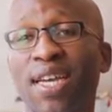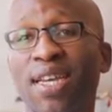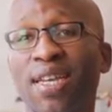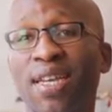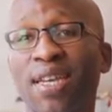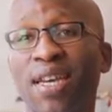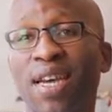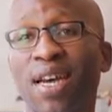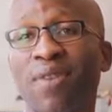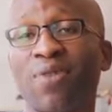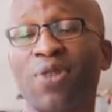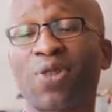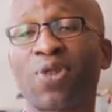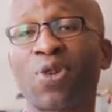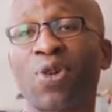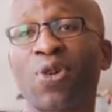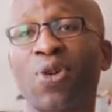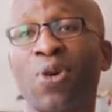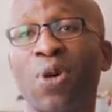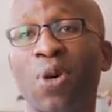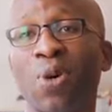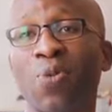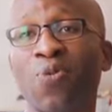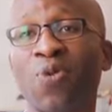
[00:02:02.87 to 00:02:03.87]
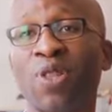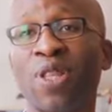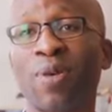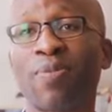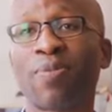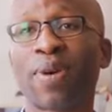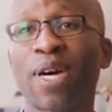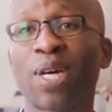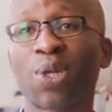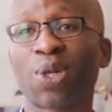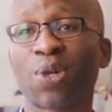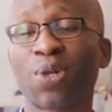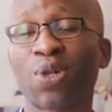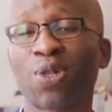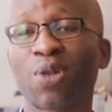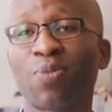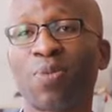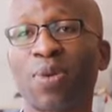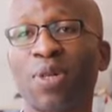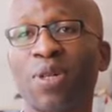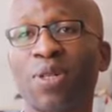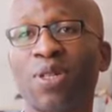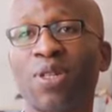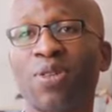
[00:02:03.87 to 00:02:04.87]
I have returned home with a passion to
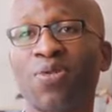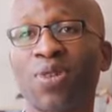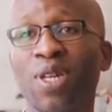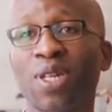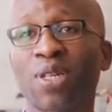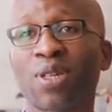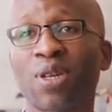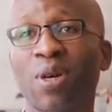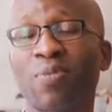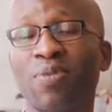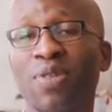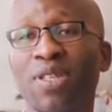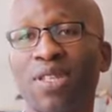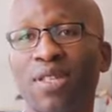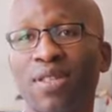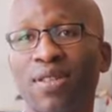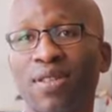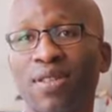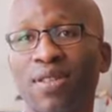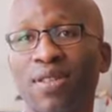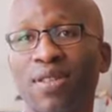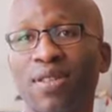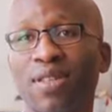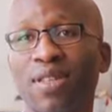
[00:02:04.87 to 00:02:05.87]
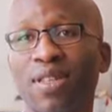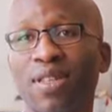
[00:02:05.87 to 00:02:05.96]
build great companies.